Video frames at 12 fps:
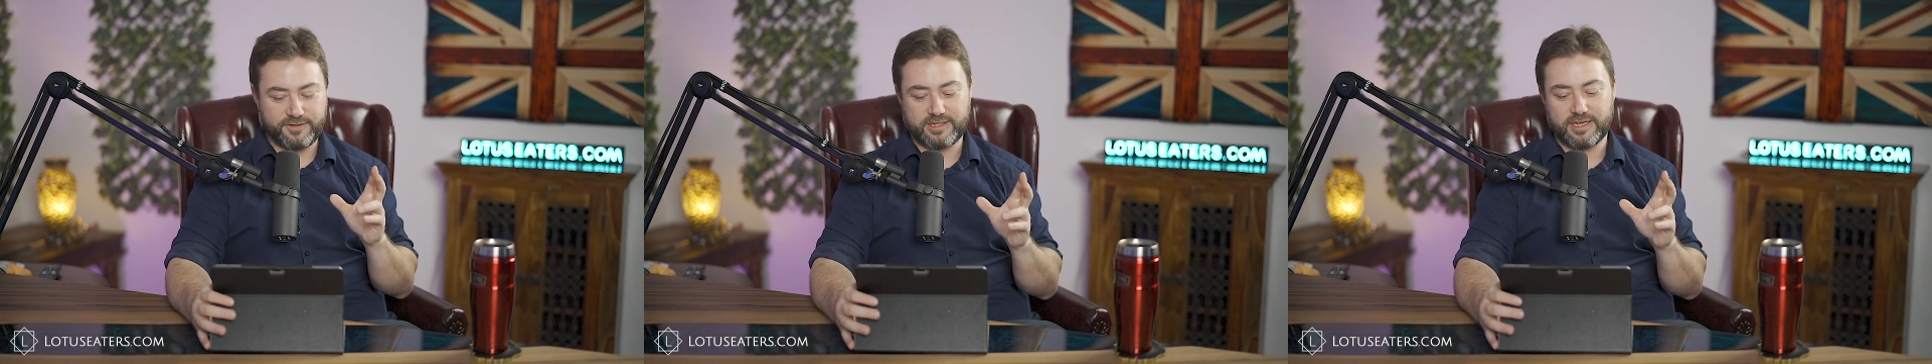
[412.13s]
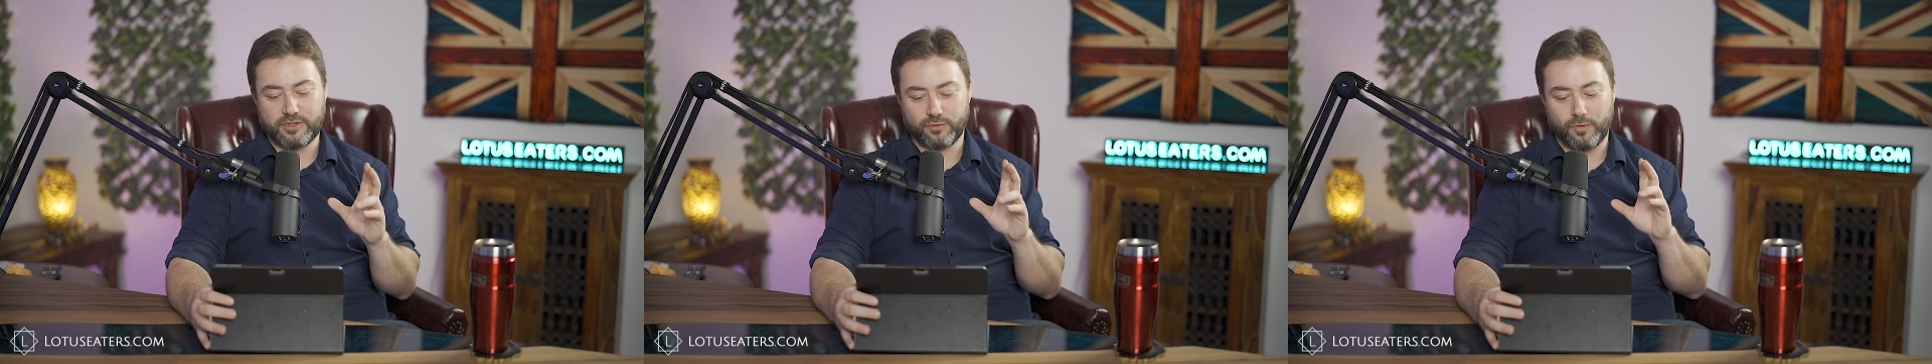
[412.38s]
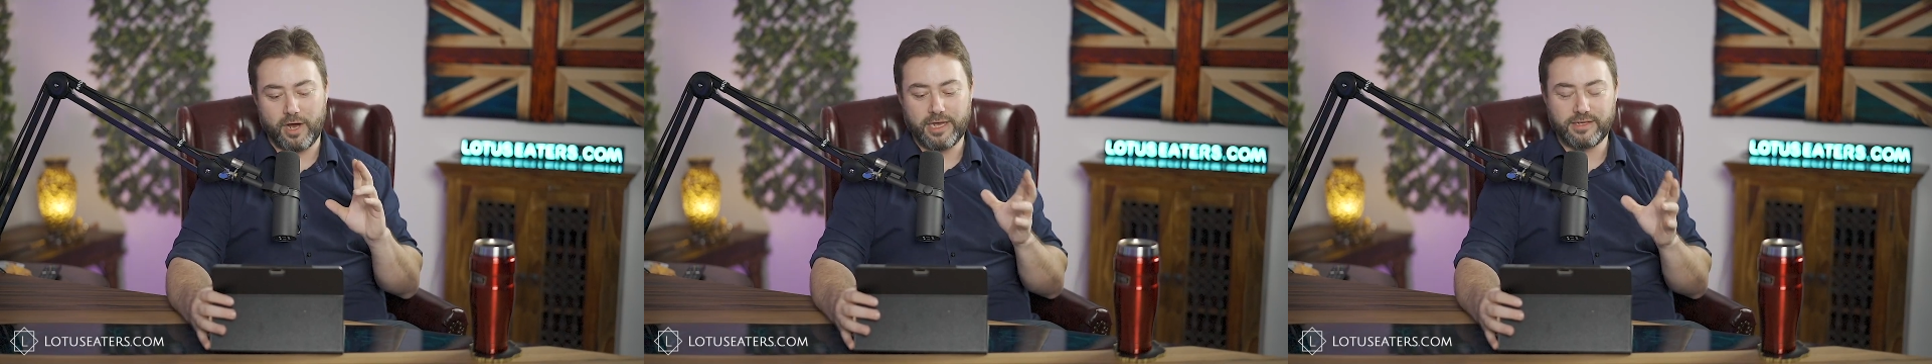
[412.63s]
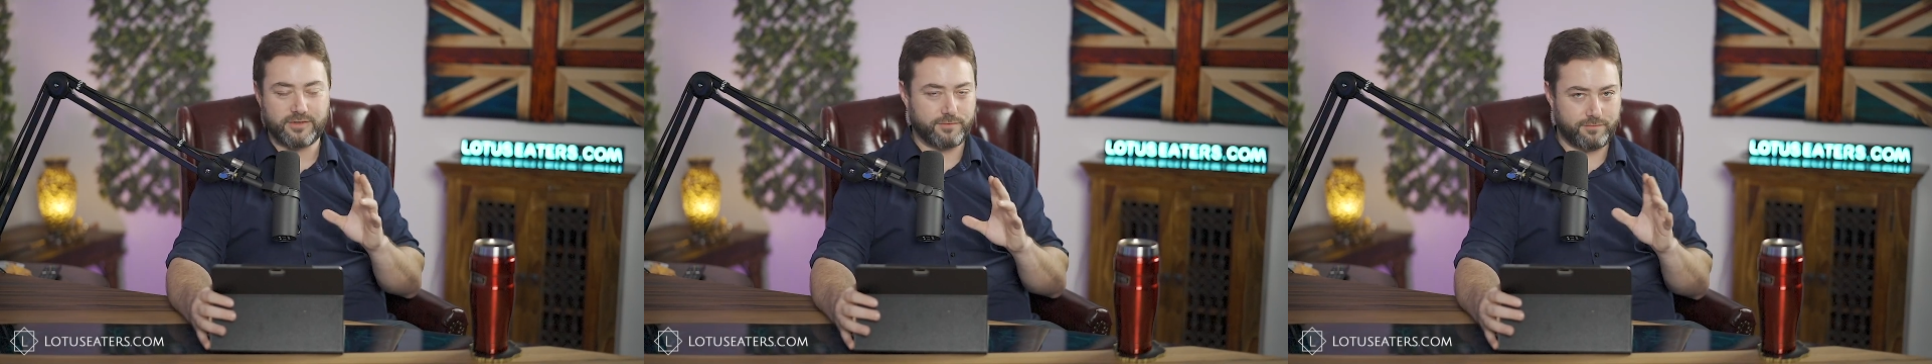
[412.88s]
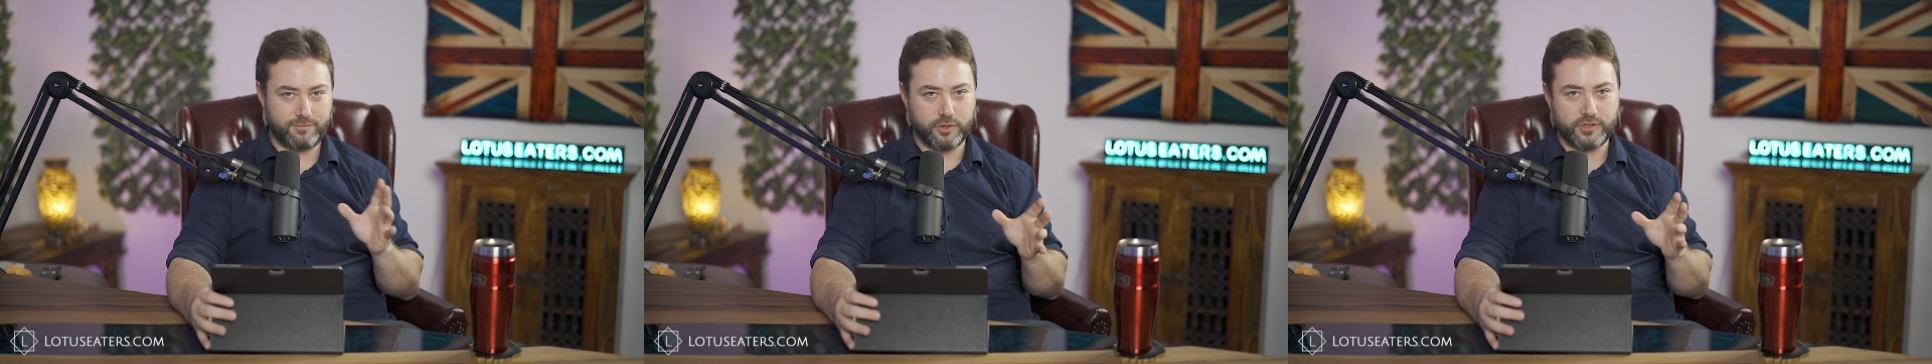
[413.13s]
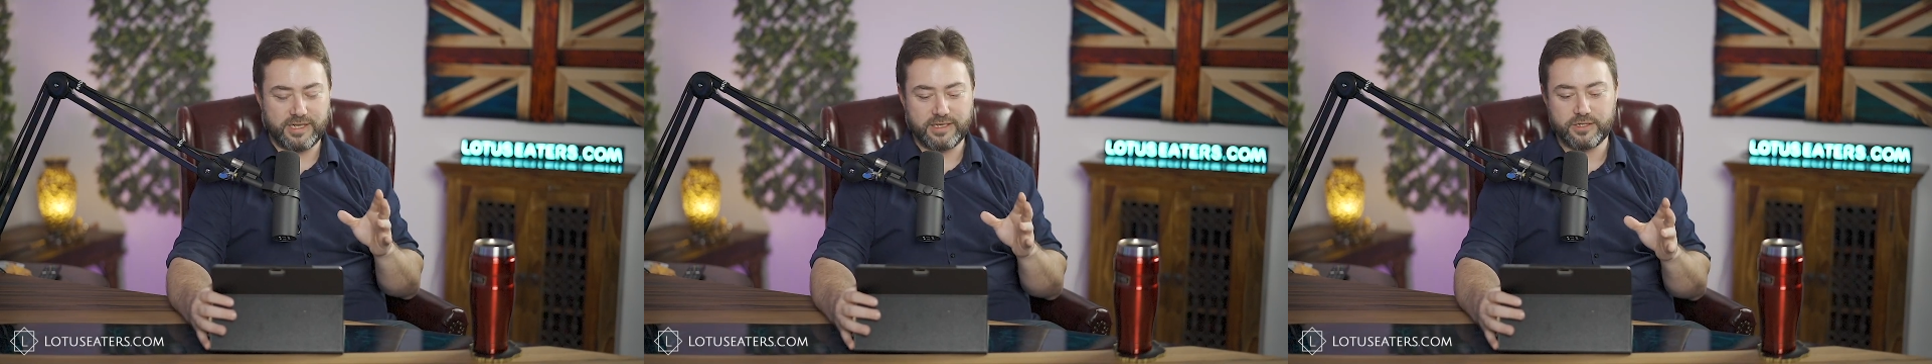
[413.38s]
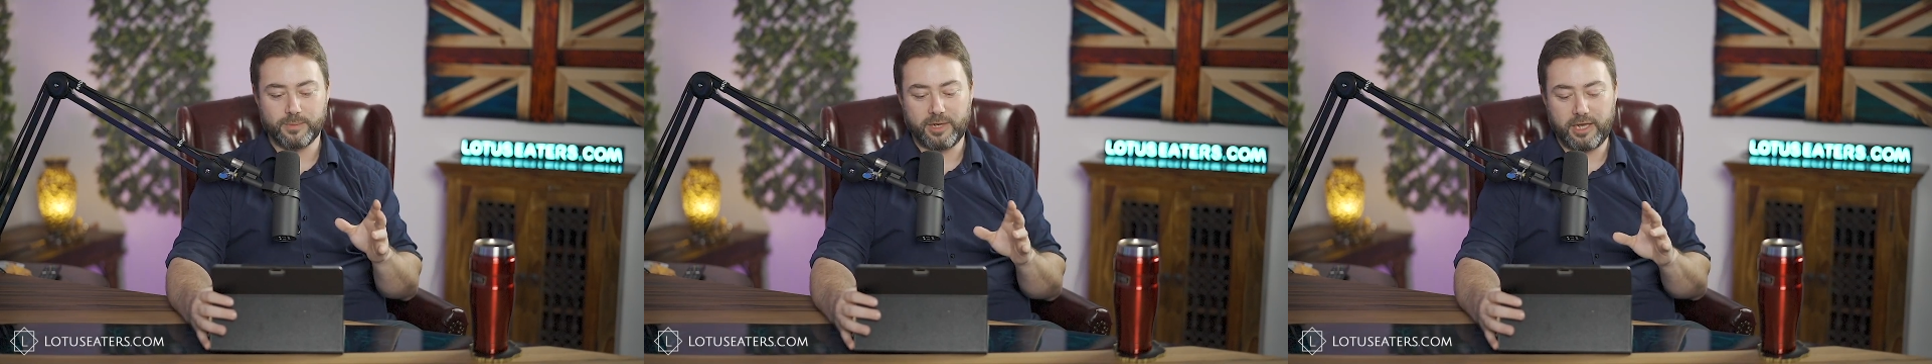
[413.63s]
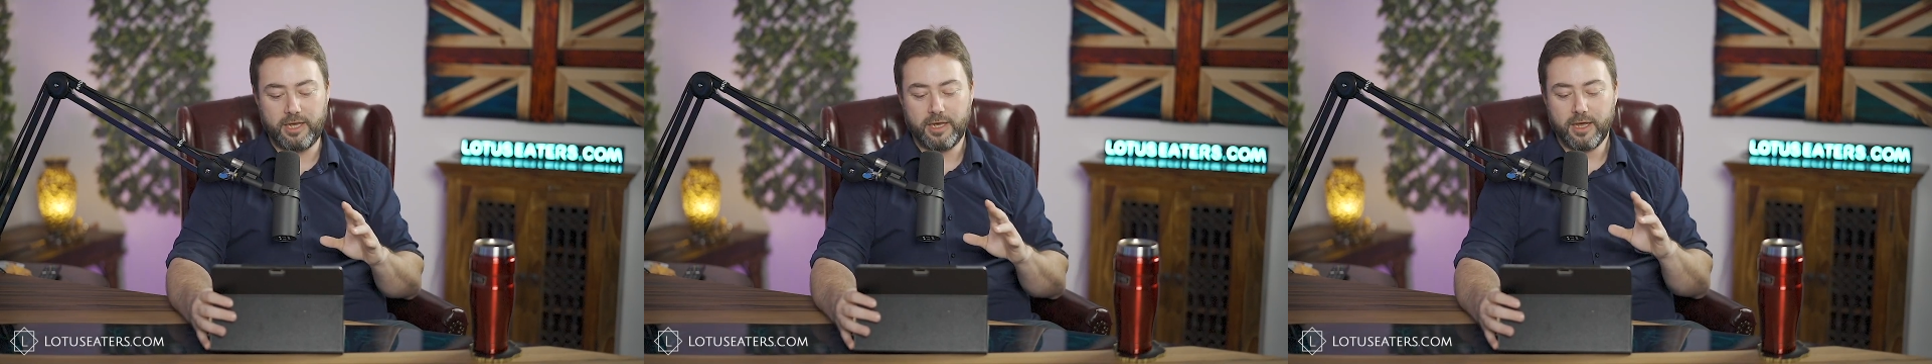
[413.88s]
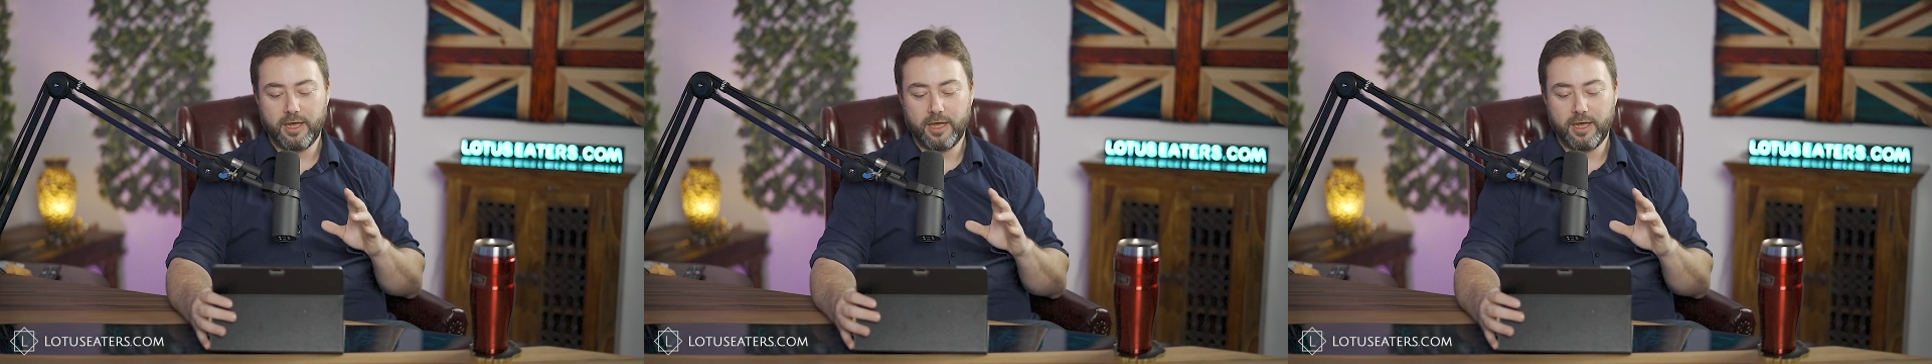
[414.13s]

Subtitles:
centre right, ostensibly,